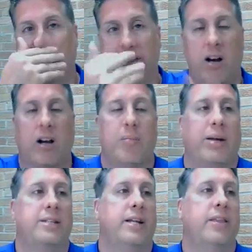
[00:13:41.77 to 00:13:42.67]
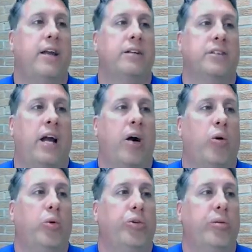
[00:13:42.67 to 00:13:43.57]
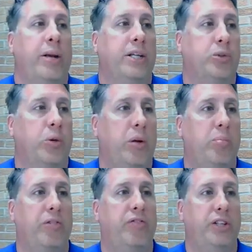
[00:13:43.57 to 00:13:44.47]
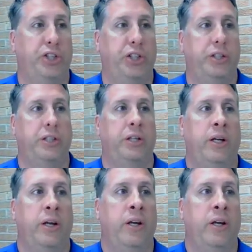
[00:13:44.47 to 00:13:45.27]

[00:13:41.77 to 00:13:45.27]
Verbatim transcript: If we talk about a 10,000 hour rule to make us really proficient,